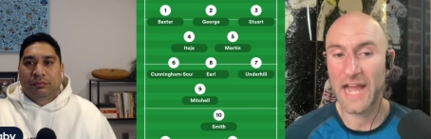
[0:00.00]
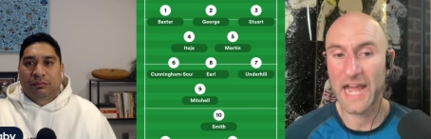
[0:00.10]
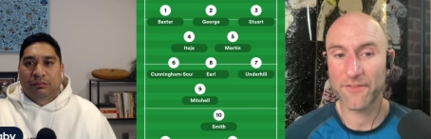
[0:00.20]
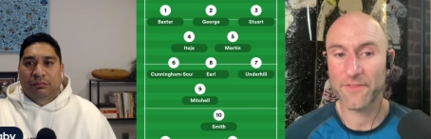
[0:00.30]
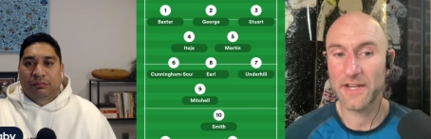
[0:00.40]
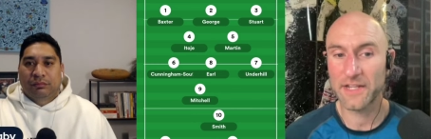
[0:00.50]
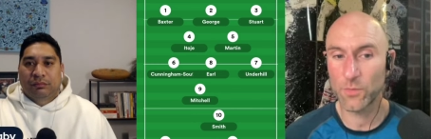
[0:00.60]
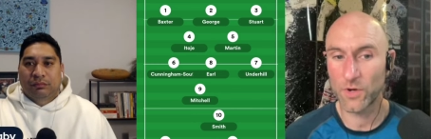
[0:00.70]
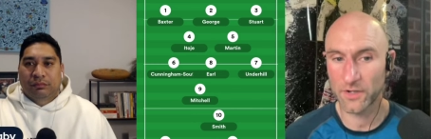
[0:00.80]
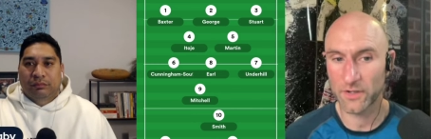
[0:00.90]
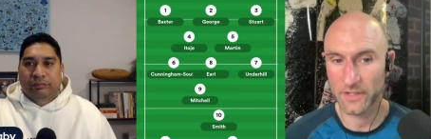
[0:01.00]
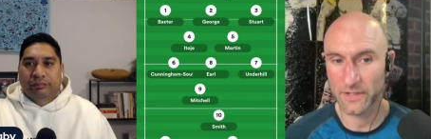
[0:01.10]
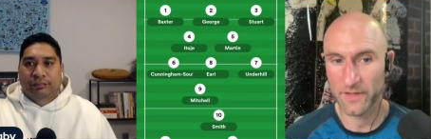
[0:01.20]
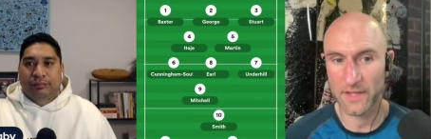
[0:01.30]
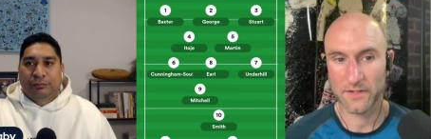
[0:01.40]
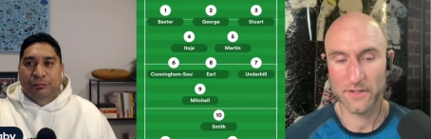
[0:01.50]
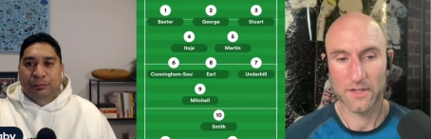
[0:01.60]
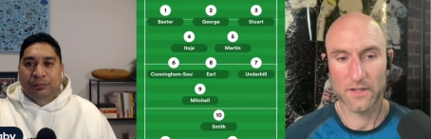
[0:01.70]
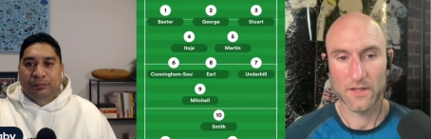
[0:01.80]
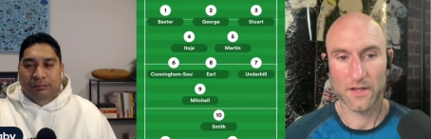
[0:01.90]
Speaker 1: have anyone like that.
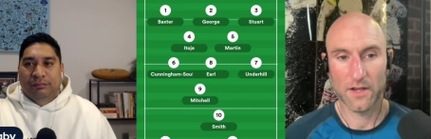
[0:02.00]
Mm.